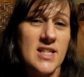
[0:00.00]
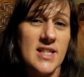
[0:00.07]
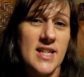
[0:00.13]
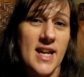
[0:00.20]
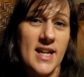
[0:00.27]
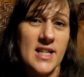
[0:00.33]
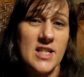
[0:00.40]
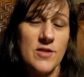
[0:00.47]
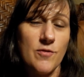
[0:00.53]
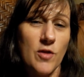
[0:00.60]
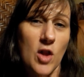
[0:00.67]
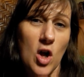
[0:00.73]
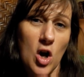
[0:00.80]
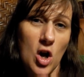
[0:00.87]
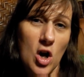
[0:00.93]
next
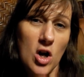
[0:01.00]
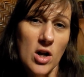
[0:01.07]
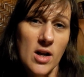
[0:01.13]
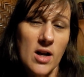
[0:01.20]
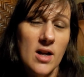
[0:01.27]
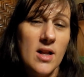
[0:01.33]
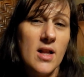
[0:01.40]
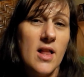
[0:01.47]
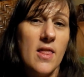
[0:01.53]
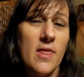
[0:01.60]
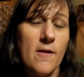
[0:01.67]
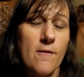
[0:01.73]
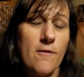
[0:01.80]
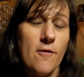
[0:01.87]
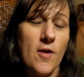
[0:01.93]
vlog,
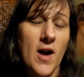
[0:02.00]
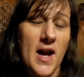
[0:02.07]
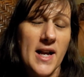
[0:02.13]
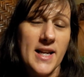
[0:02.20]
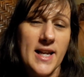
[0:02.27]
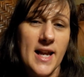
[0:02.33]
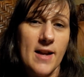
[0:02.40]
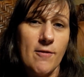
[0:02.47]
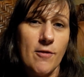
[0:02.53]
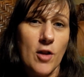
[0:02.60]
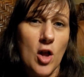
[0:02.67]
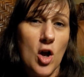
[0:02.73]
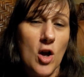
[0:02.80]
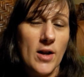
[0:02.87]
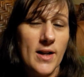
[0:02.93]
the Friday
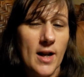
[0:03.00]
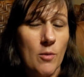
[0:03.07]
vlog.